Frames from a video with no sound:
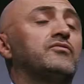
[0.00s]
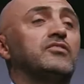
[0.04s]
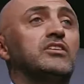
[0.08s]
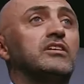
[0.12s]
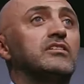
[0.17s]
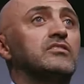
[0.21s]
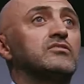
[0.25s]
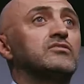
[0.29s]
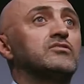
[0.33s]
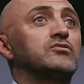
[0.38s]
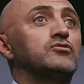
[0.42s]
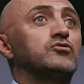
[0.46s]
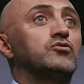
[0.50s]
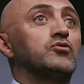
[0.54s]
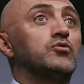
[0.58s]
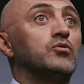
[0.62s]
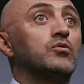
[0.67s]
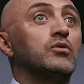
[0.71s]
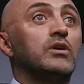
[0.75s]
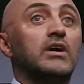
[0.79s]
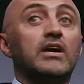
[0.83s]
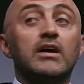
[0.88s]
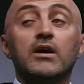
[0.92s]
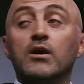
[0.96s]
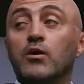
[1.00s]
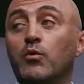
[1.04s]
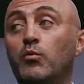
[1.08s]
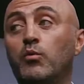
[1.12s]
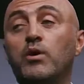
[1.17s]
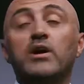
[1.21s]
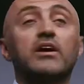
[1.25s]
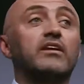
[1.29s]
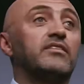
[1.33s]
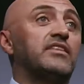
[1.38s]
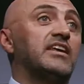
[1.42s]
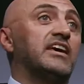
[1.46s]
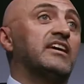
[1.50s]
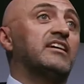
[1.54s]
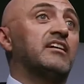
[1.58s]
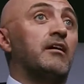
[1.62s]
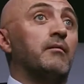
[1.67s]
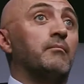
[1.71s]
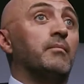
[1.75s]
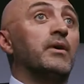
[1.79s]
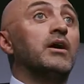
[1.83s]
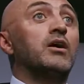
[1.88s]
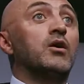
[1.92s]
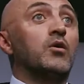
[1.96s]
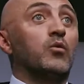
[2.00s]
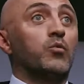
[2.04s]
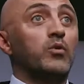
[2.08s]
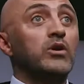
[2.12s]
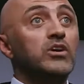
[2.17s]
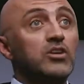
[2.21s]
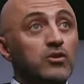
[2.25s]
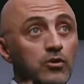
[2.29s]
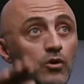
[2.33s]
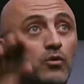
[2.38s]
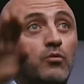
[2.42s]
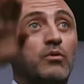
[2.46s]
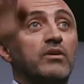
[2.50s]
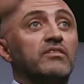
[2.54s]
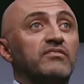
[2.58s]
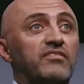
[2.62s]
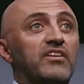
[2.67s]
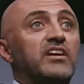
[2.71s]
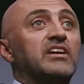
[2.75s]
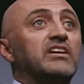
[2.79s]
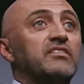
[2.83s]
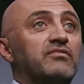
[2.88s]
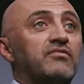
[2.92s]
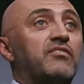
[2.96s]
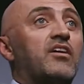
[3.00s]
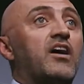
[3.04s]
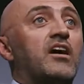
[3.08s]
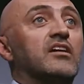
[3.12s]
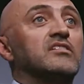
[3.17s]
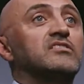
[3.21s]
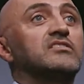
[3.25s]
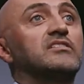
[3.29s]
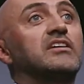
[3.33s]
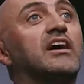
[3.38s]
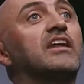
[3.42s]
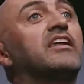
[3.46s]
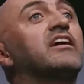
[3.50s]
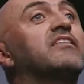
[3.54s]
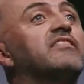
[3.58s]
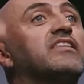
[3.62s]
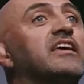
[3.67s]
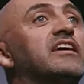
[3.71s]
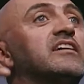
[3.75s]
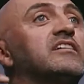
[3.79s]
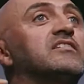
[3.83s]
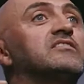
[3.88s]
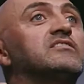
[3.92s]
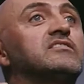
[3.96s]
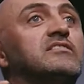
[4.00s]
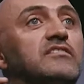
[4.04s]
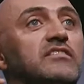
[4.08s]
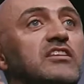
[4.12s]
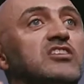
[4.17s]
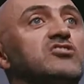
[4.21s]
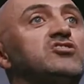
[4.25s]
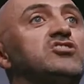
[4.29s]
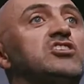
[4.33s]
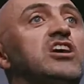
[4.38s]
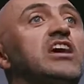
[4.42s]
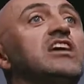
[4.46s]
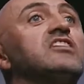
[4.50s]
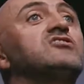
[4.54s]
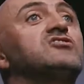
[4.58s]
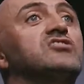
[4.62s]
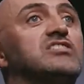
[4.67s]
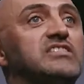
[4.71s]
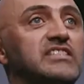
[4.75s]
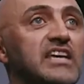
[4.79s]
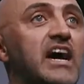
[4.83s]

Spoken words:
years to where they come. We go in very fast, and I think it's, the change is